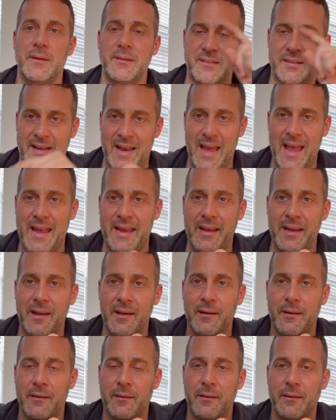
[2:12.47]
Today,
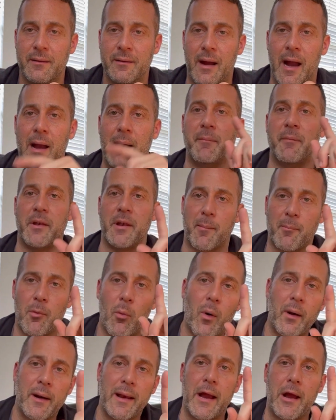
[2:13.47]
I'm the
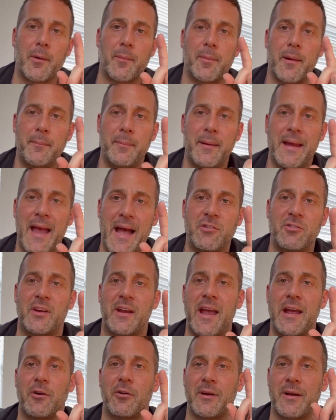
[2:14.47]
#1 Airbnb
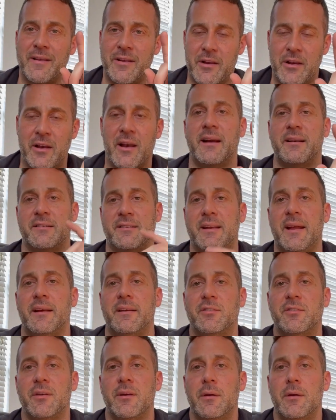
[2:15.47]
educator in the United
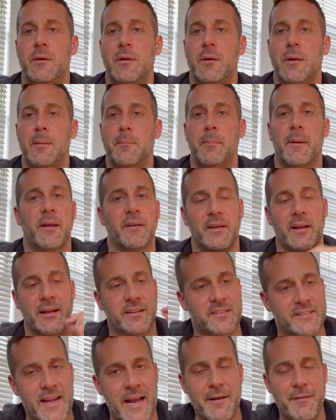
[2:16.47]
States because I
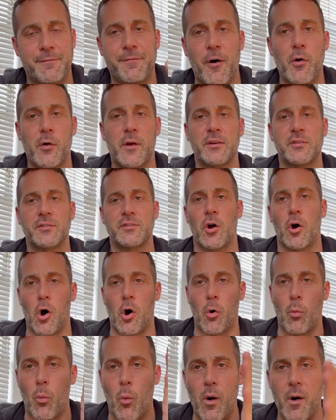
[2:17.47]
stayed focused
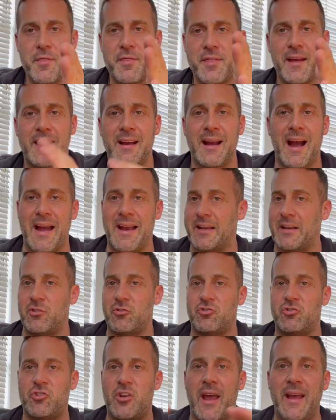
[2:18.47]
on one thing. I didn't
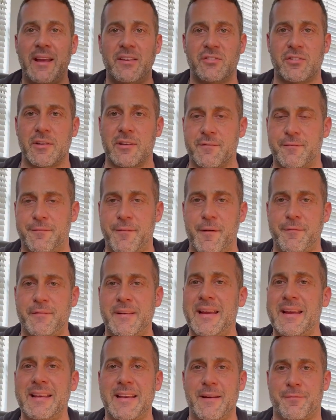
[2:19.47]
chase
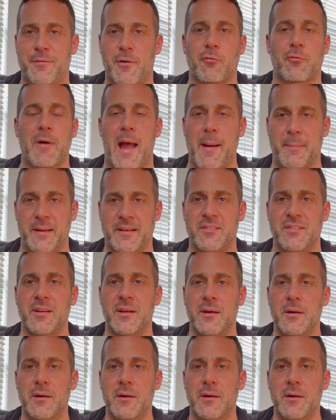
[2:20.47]
15 different rabbits.